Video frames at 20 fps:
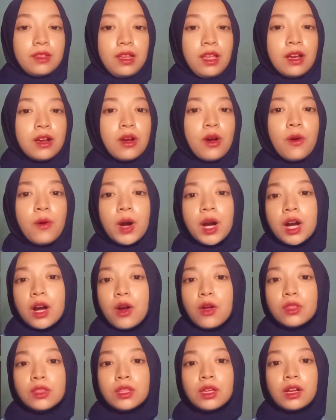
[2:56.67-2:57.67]
go
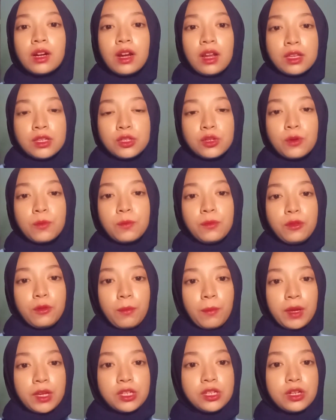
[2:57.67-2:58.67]
around the classroom to
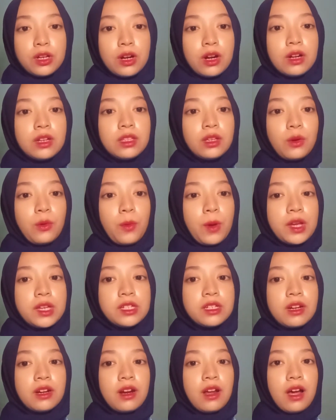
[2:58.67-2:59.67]
make sure the
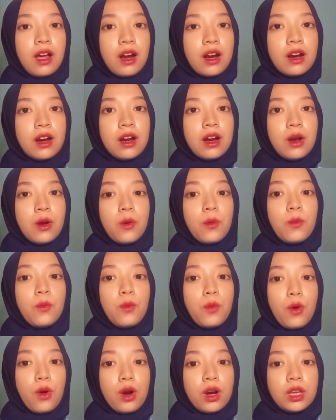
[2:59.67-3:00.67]
questions are
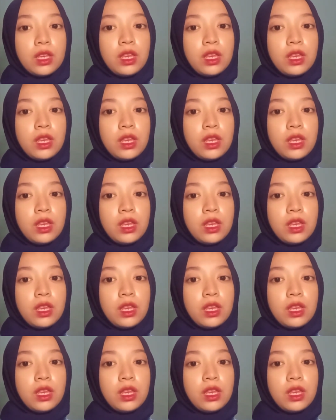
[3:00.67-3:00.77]
worded